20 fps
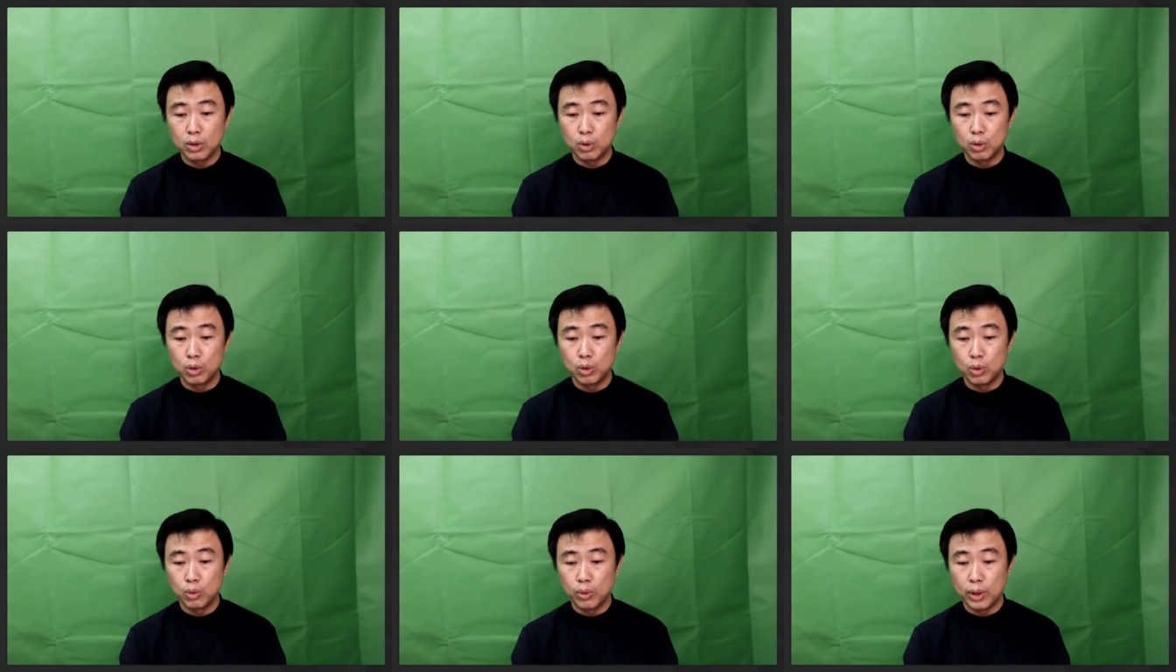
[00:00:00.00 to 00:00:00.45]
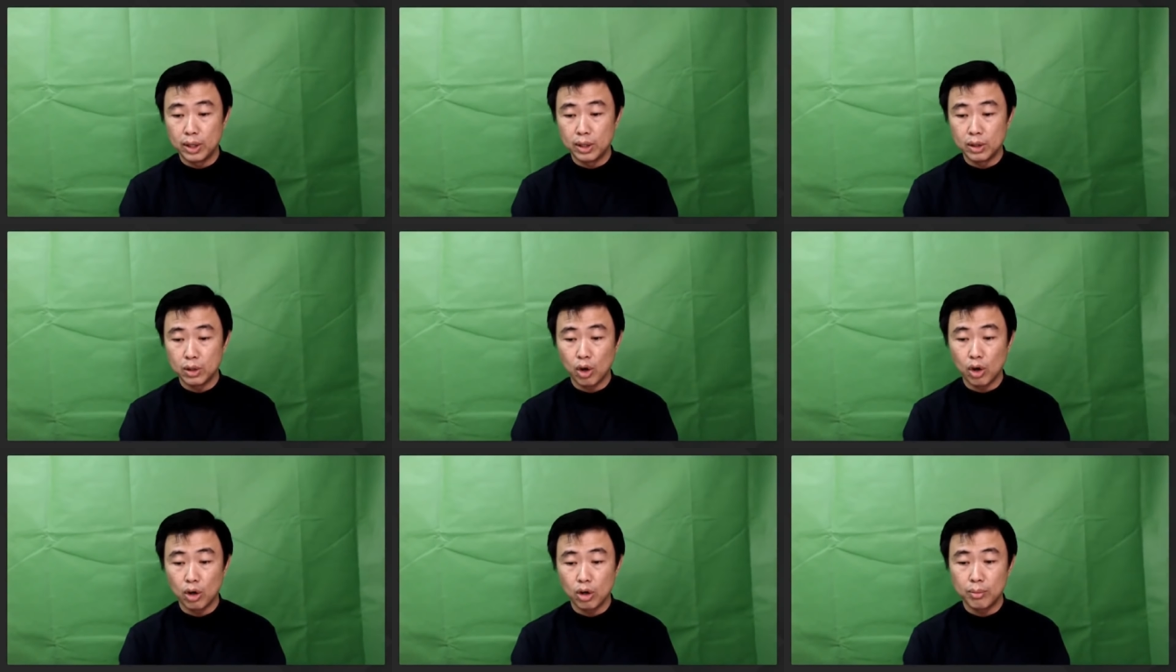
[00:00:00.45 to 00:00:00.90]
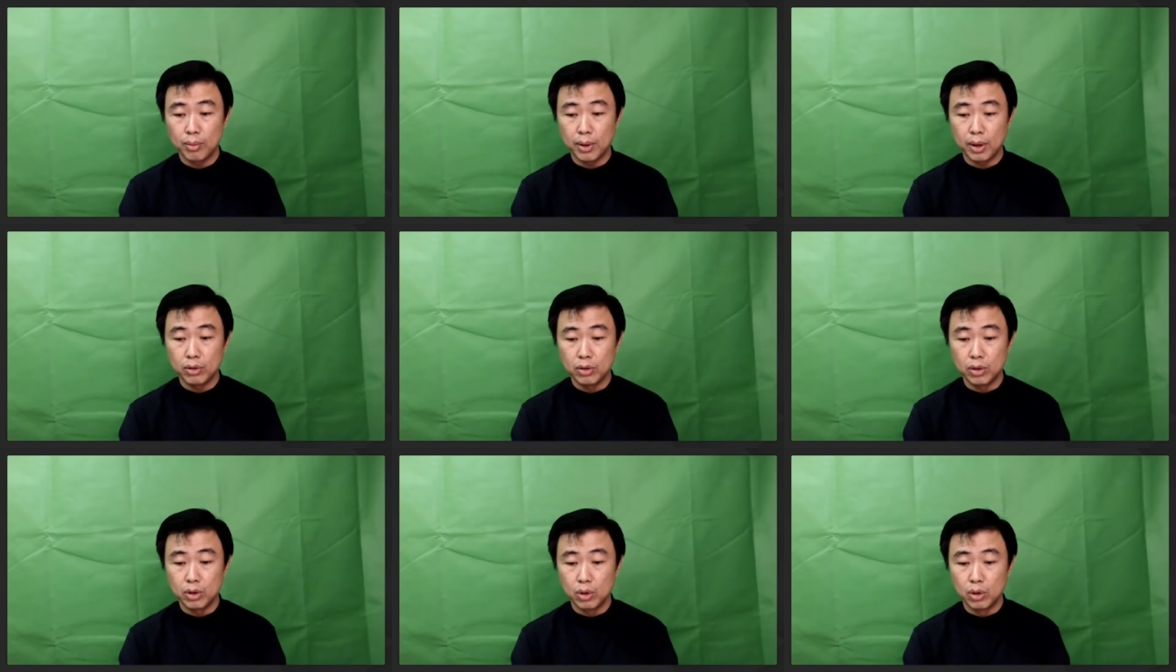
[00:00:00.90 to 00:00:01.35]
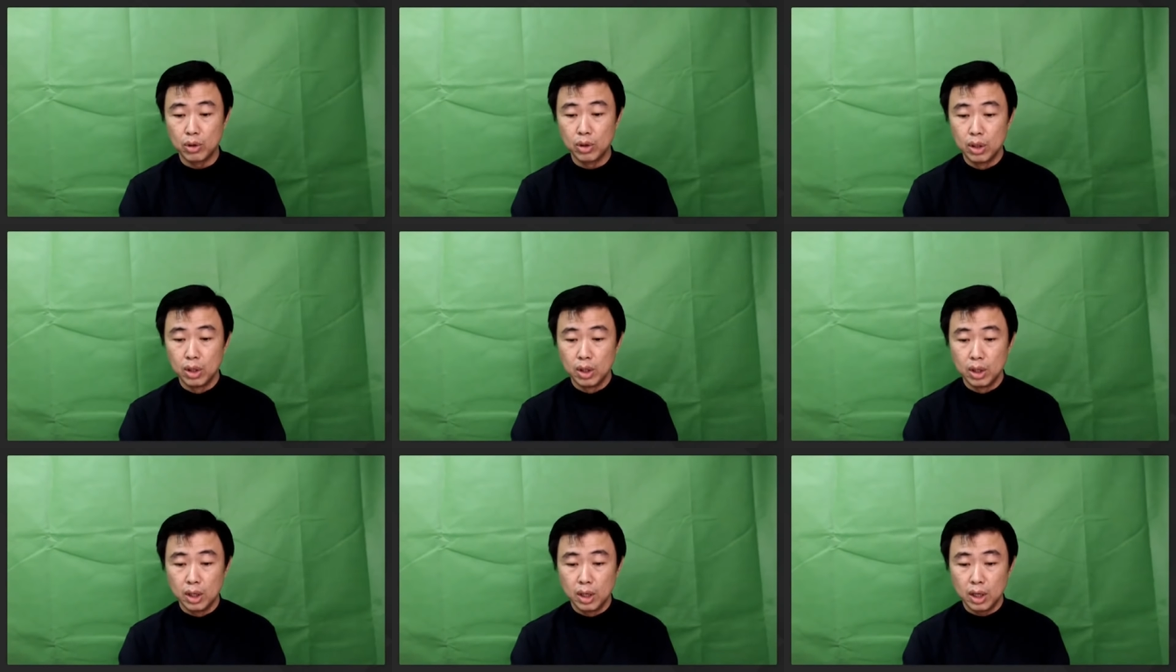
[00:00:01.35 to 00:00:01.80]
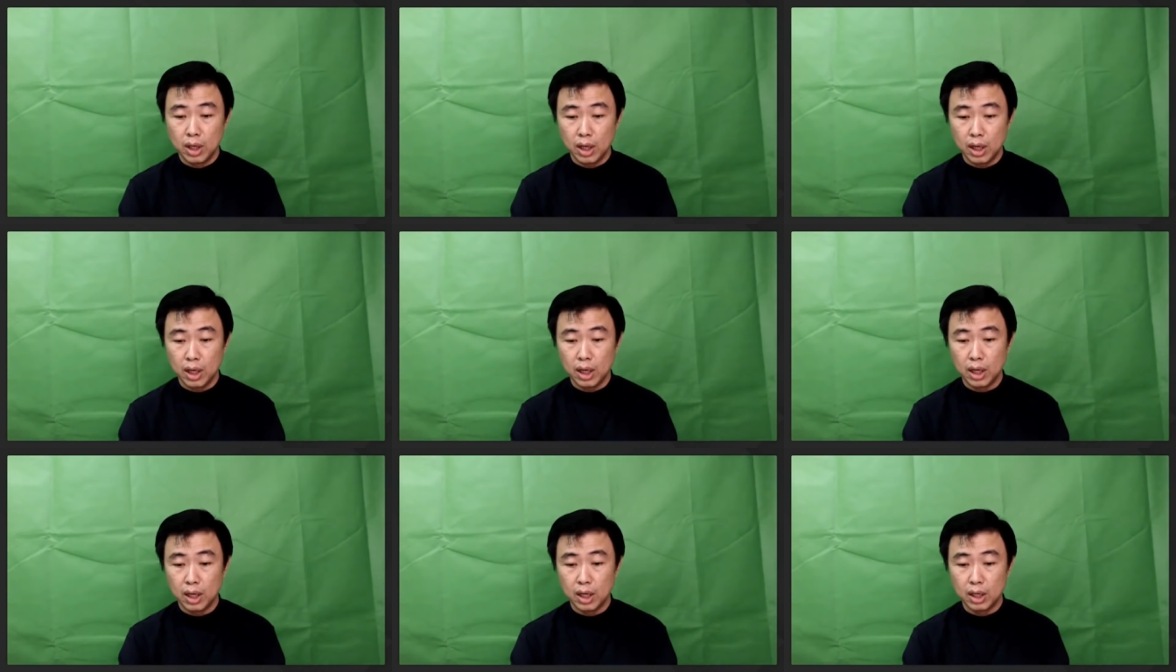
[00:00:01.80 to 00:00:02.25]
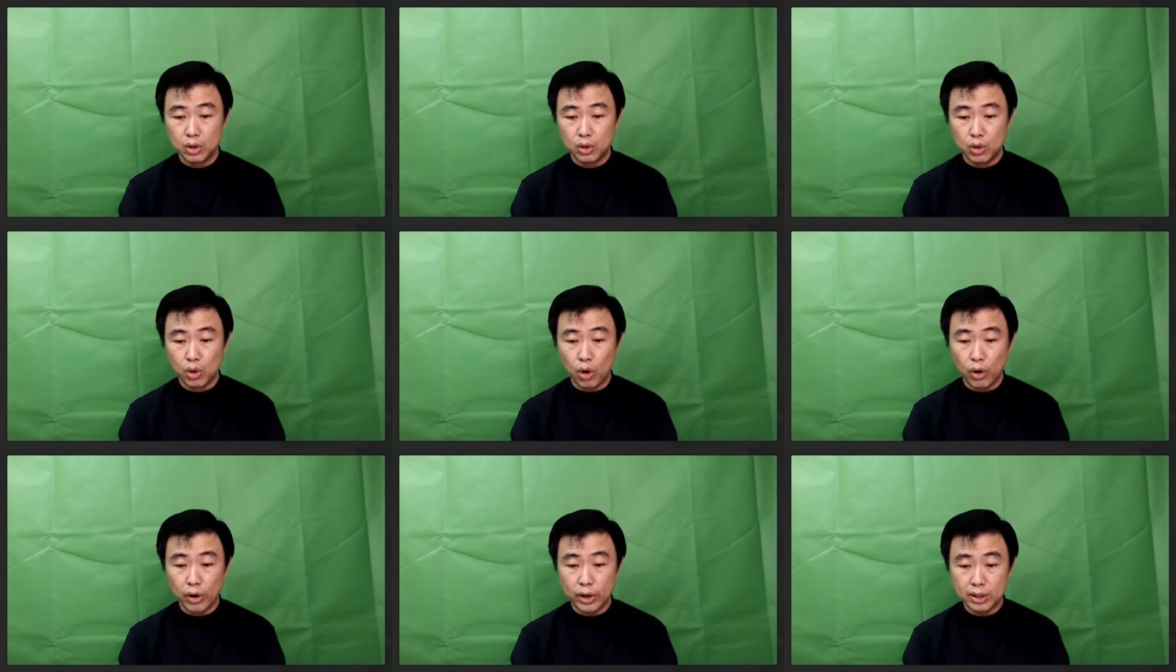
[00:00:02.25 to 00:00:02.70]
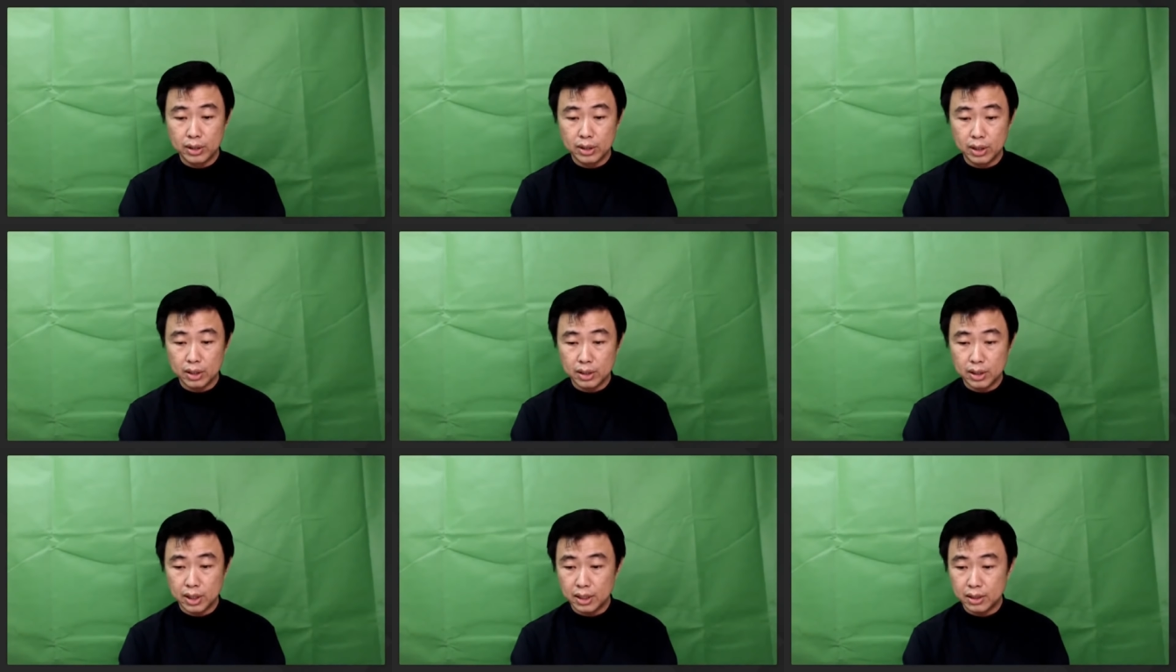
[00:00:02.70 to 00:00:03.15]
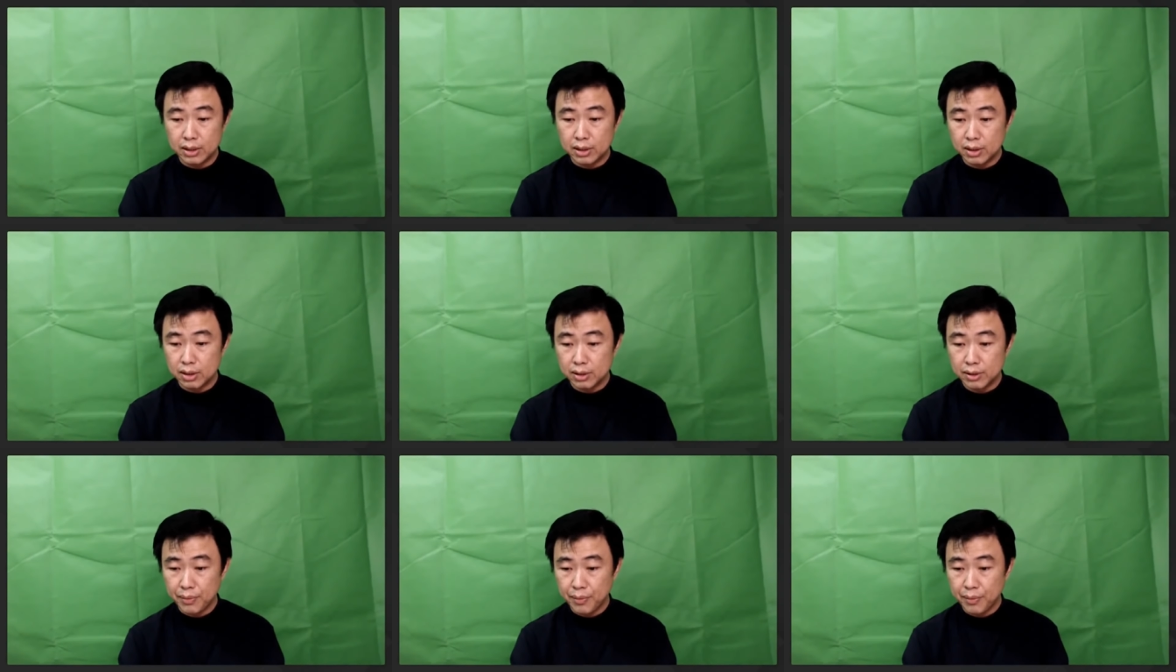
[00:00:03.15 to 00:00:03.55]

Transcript: to do when you talk about you know uh, drawing success